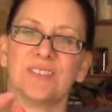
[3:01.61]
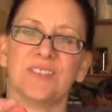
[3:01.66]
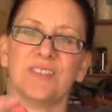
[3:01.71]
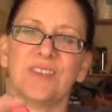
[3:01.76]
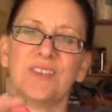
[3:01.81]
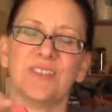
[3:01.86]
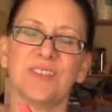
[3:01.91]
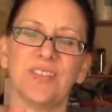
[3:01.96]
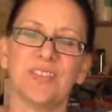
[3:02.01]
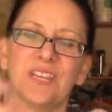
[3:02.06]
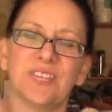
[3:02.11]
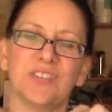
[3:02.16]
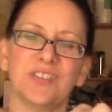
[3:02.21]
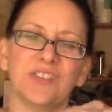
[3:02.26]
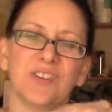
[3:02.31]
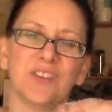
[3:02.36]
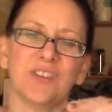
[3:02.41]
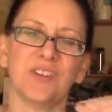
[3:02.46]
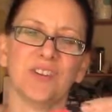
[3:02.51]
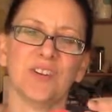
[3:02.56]
on the edge
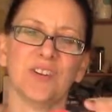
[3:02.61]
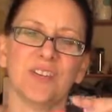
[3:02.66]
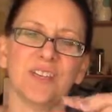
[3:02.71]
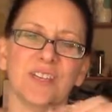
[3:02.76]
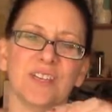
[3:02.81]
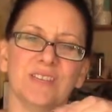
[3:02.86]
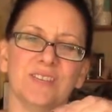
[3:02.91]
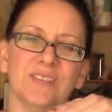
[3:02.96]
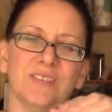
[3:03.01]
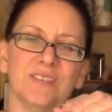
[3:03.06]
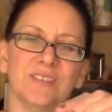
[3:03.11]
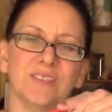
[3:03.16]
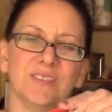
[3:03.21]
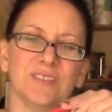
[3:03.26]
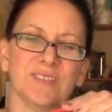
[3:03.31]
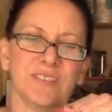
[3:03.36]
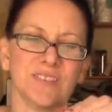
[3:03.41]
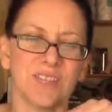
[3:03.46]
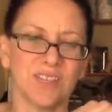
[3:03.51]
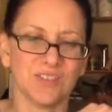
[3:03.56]
here, and
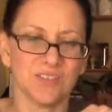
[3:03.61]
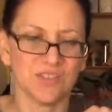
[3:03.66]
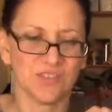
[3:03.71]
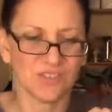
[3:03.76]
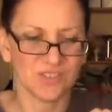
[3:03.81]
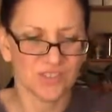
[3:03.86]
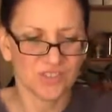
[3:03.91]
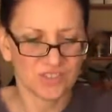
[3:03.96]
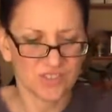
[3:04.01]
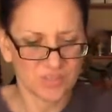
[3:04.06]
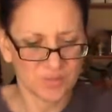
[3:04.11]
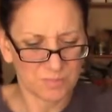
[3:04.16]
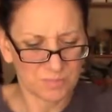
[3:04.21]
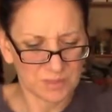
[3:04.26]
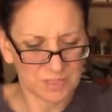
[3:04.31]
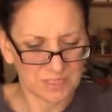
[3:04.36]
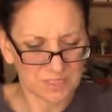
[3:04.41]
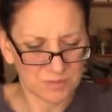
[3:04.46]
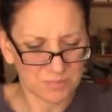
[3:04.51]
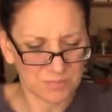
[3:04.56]
this edge should
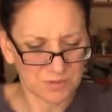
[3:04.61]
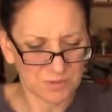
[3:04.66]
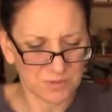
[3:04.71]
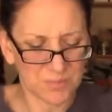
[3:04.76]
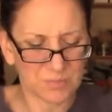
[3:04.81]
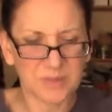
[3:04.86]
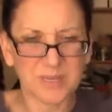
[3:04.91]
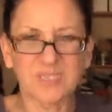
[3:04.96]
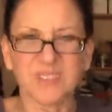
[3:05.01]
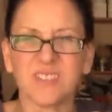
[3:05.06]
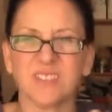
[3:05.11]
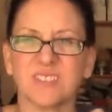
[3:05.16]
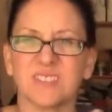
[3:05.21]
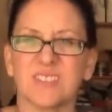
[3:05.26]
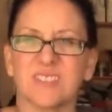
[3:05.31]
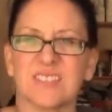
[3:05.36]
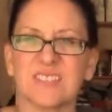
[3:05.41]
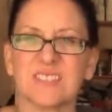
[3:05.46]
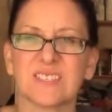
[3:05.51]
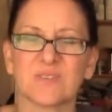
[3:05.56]
be smooth, but it's
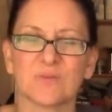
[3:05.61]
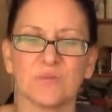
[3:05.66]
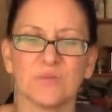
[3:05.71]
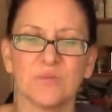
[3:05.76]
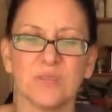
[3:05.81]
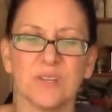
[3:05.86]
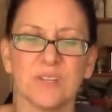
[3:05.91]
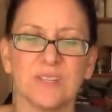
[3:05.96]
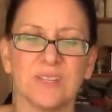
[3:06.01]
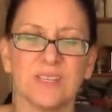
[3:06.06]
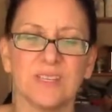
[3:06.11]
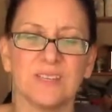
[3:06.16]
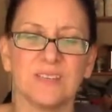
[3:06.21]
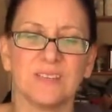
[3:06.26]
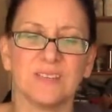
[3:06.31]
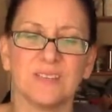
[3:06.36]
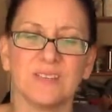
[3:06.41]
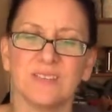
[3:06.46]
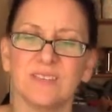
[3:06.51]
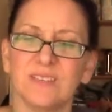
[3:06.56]
really
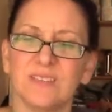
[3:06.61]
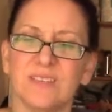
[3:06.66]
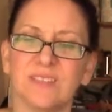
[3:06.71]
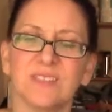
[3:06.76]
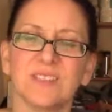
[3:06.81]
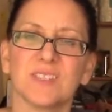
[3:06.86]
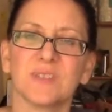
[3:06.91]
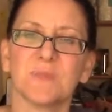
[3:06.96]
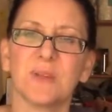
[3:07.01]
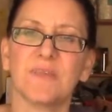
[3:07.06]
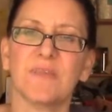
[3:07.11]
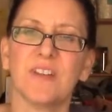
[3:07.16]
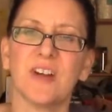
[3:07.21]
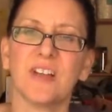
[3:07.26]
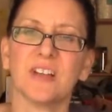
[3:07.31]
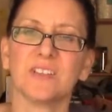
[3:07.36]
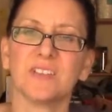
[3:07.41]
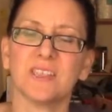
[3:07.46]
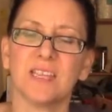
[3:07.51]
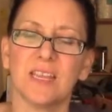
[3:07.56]
needs to be
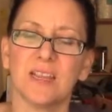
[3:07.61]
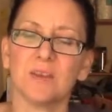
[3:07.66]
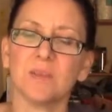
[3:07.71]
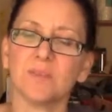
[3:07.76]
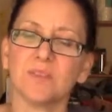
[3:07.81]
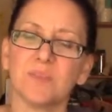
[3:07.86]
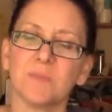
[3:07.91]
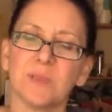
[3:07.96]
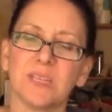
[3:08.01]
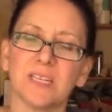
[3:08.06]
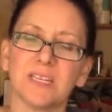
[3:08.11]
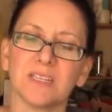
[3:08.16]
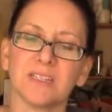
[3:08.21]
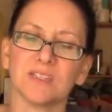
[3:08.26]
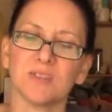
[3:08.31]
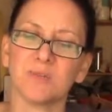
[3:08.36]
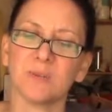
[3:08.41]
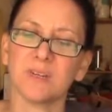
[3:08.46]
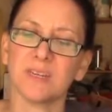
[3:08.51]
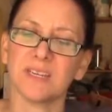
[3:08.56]
filed down to make it
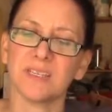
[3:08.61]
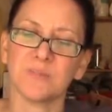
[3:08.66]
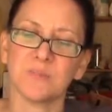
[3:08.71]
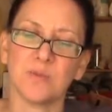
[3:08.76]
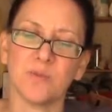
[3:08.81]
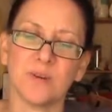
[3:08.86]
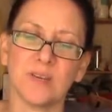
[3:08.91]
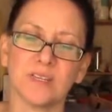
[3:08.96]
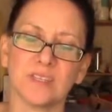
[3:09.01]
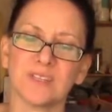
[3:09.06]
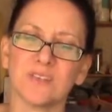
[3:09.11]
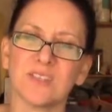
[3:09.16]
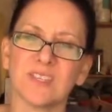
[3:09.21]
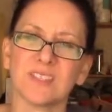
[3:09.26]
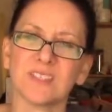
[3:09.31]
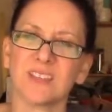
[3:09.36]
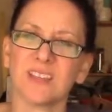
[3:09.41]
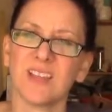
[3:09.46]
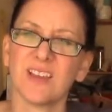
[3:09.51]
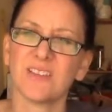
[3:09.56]
into a nice point.
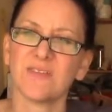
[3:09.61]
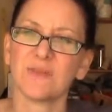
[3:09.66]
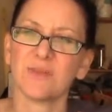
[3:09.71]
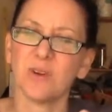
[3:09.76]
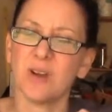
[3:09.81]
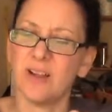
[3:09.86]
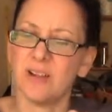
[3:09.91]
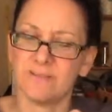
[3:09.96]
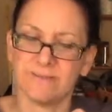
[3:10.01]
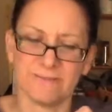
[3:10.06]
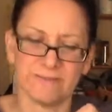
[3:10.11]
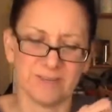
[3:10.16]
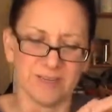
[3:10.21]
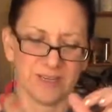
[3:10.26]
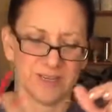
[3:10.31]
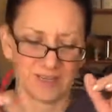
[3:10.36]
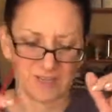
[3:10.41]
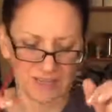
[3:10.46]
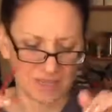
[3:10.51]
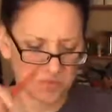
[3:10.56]
It's kind of rough.
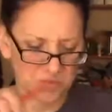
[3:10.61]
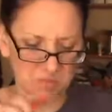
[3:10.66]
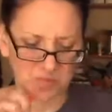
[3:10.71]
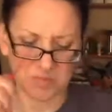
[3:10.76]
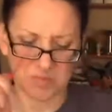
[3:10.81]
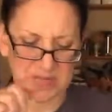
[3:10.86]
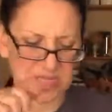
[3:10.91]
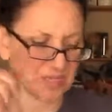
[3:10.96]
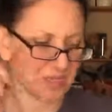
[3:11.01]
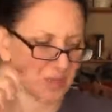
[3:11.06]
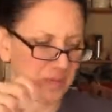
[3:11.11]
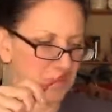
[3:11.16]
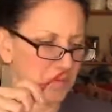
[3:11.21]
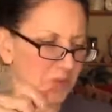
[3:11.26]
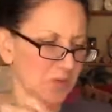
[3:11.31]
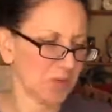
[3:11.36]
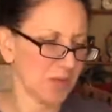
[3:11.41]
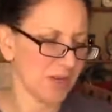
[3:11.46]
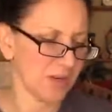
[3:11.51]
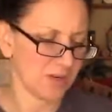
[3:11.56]
That won't make a
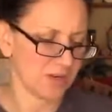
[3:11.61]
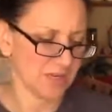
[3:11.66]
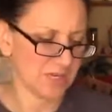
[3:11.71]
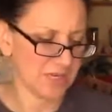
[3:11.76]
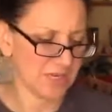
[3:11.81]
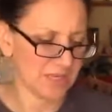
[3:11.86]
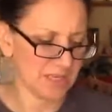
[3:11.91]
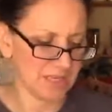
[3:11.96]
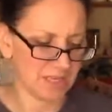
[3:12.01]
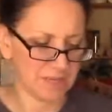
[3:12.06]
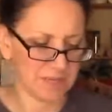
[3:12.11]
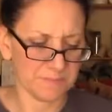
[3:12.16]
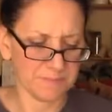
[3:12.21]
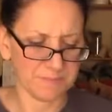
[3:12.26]
smooth cut on anything.